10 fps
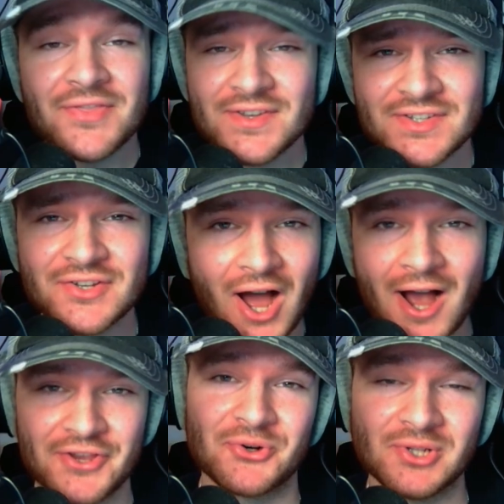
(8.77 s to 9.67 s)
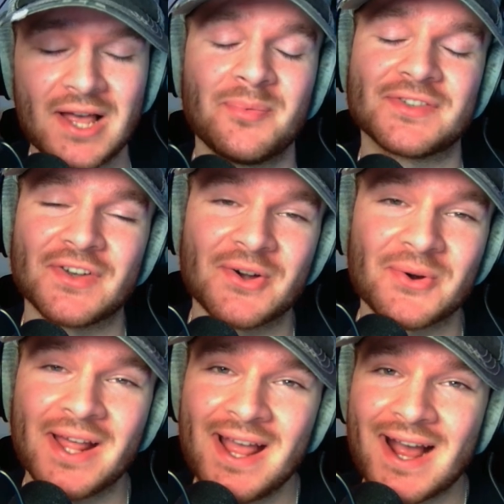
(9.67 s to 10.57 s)
In this inaugural
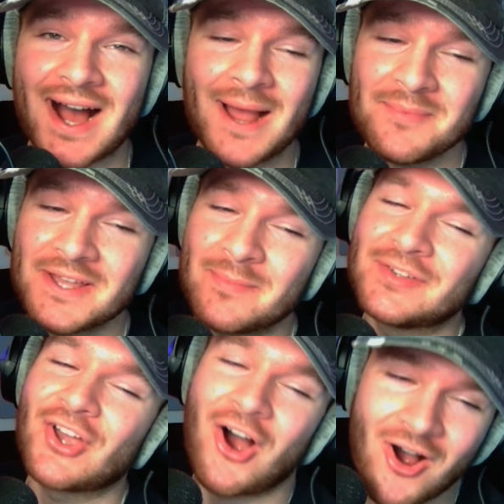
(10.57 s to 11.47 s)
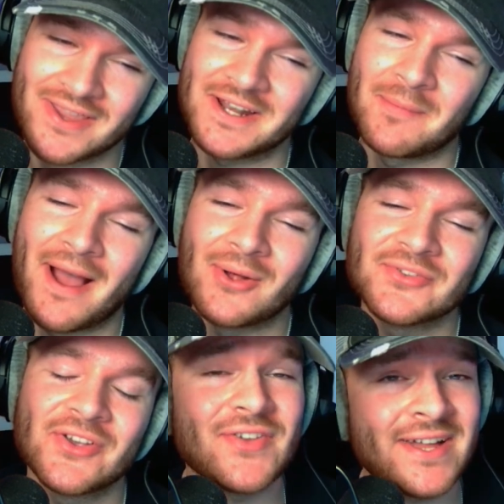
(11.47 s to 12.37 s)
episode, I'm going to be talking
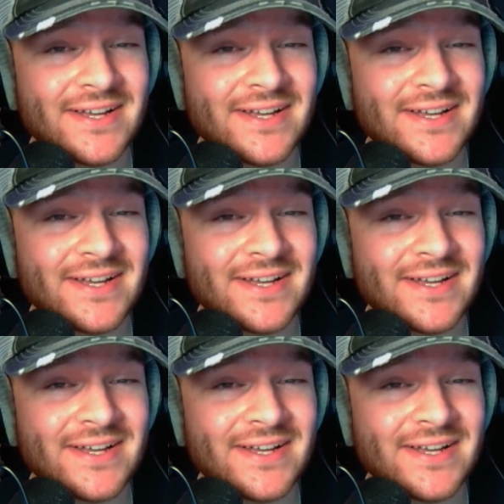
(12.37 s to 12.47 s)
about the